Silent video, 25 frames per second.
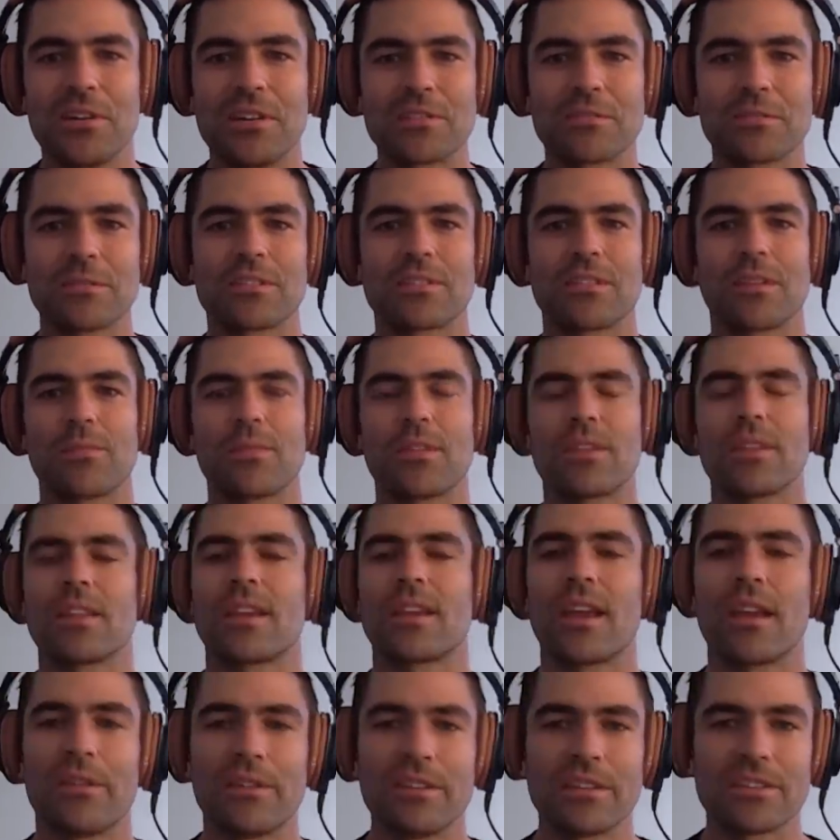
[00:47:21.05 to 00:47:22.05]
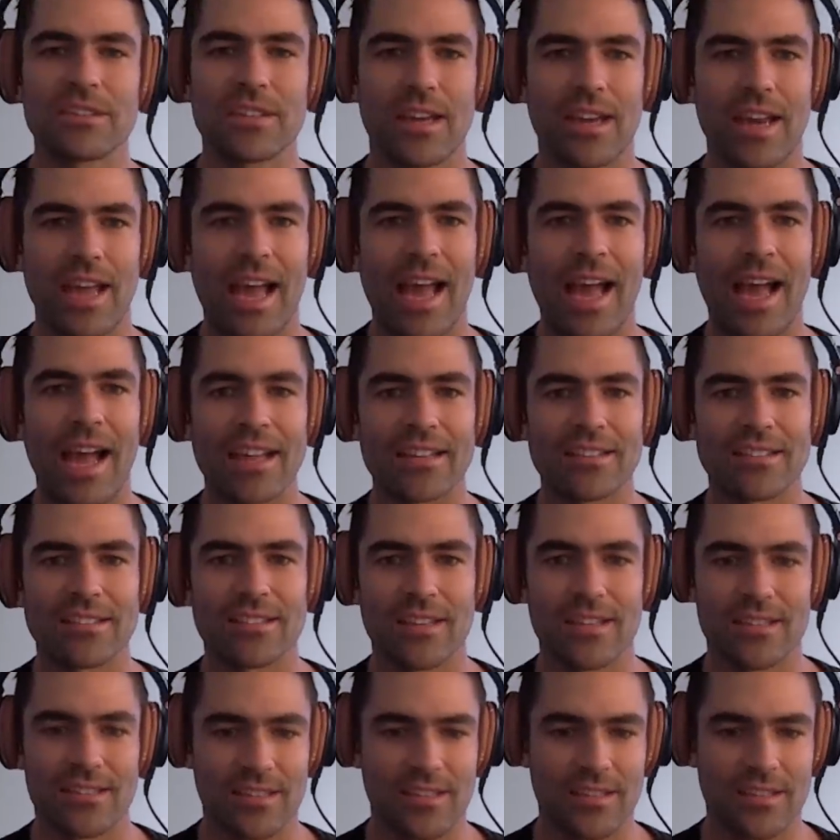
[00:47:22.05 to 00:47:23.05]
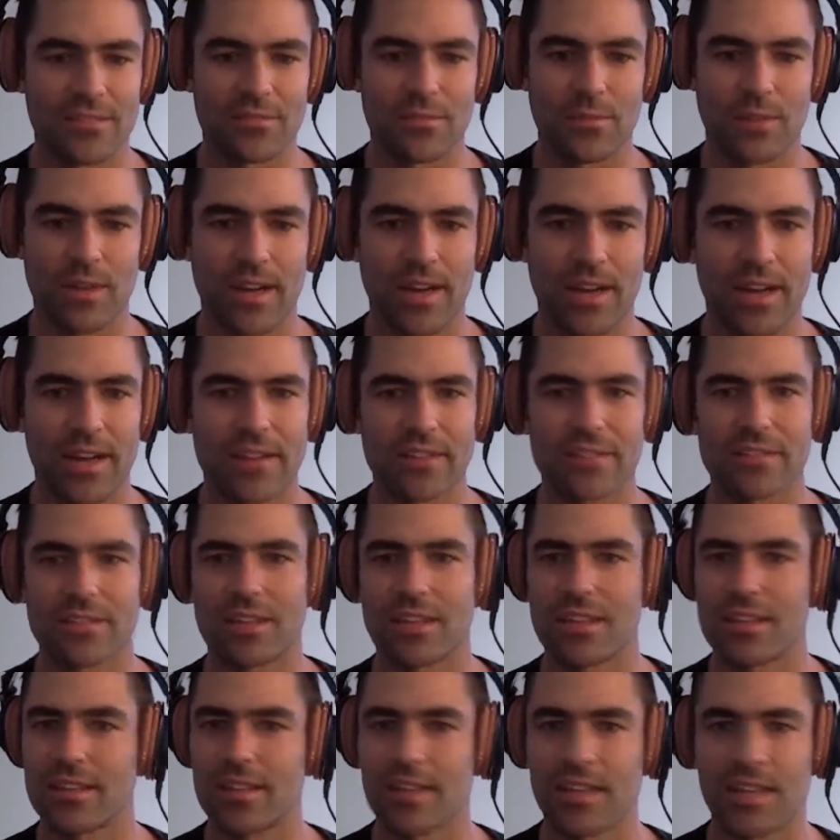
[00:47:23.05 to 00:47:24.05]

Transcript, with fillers: This was something that I always got asked at Tennis Warehouse and